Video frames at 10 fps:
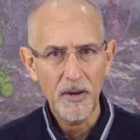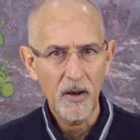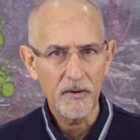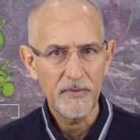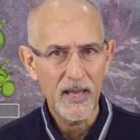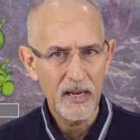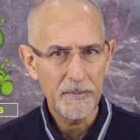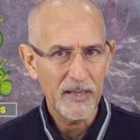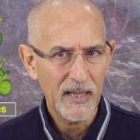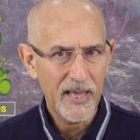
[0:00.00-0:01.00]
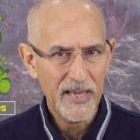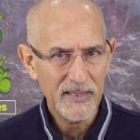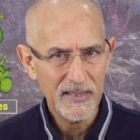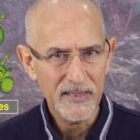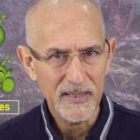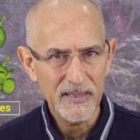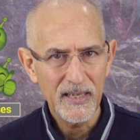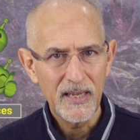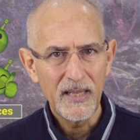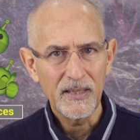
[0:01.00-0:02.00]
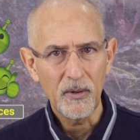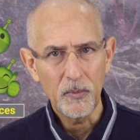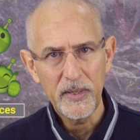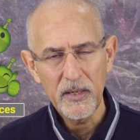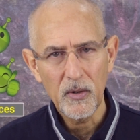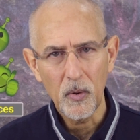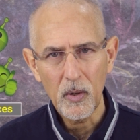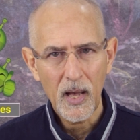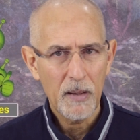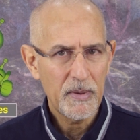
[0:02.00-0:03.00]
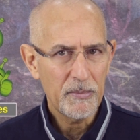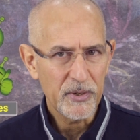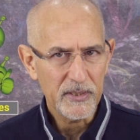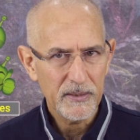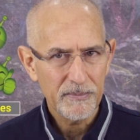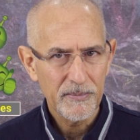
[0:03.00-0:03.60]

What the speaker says: of elemental essences that we call our memories.